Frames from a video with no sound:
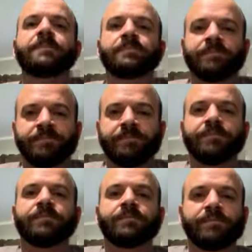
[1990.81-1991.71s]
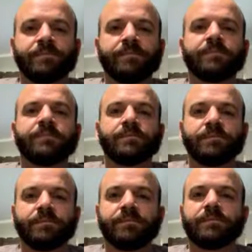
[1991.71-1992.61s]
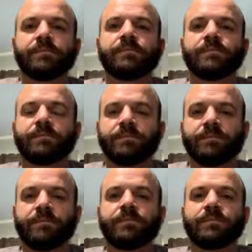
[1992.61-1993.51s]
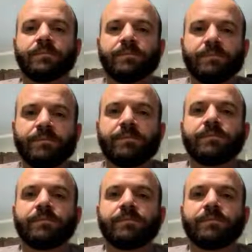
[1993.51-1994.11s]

What's wrong? What's in it? And it's like, just calm down. It's a domestic beetle.